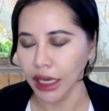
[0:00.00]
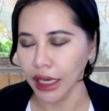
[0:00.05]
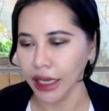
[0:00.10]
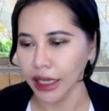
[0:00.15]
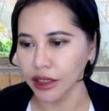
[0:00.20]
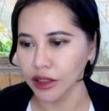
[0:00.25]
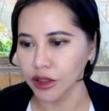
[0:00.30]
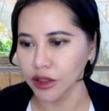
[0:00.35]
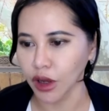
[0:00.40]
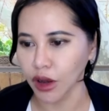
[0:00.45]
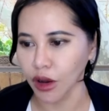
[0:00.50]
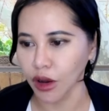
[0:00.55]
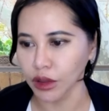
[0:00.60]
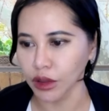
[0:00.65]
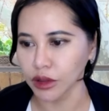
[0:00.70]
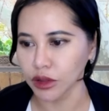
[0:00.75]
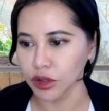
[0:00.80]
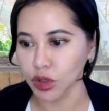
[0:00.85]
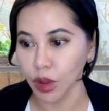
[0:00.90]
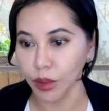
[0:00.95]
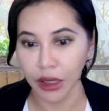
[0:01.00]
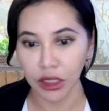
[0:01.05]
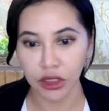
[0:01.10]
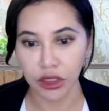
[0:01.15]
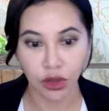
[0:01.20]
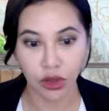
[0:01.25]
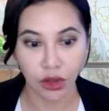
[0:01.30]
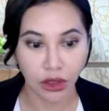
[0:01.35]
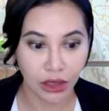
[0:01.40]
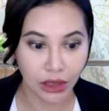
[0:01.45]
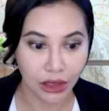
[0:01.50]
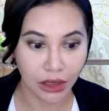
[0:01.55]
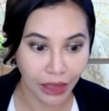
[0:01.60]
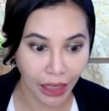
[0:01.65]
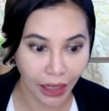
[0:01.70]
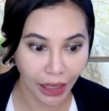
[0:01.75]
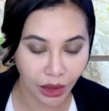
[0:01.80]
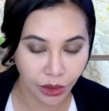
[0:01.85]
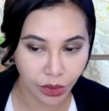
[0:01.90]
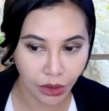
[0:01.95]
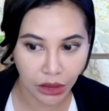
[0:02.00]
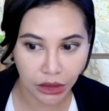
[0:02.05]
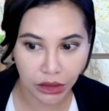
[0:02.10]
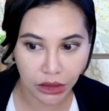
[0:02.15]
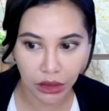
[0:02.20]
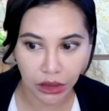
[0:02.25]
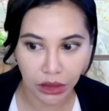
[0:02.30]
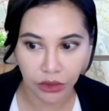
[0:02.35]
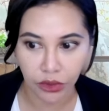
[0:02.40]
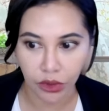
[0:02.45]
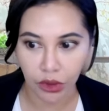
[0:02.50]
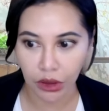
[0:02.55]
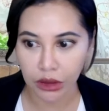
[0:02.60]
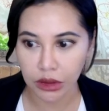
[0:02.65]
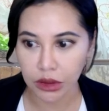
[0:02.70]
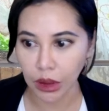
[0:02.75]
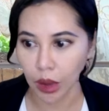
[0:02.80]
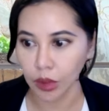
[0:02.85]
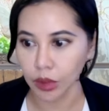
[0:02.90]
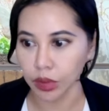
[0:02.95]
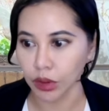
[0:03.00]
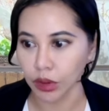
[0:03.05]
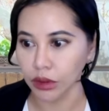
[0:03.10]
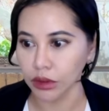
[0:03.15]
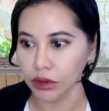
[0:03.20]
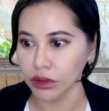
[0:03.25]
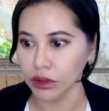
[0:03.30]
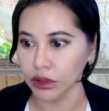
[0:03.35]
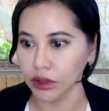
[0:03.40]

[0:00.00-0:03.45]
and not on, so much on sustainability, for example.